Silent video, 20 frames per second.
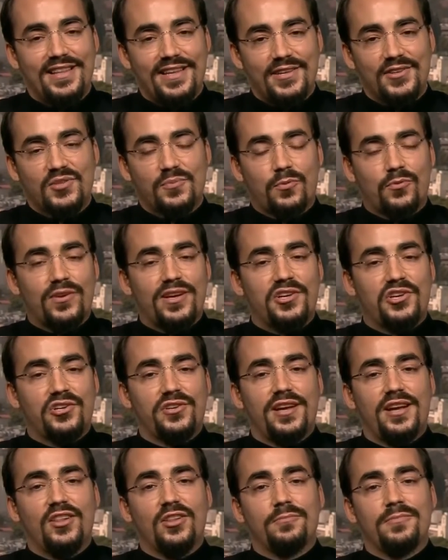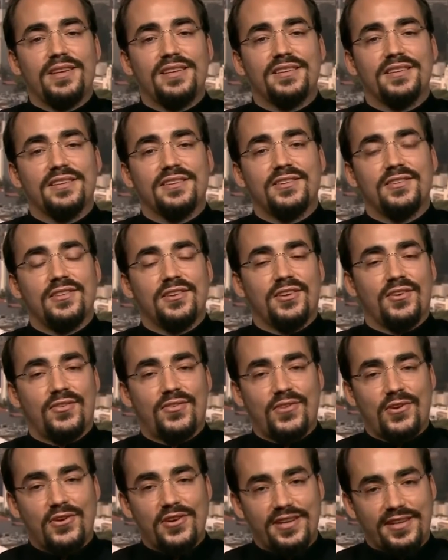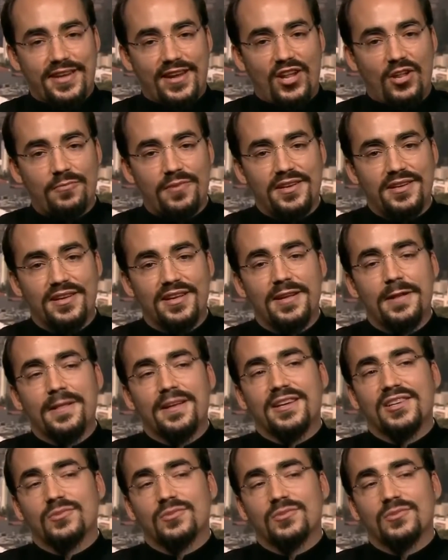the inspiration element to the cathartic element,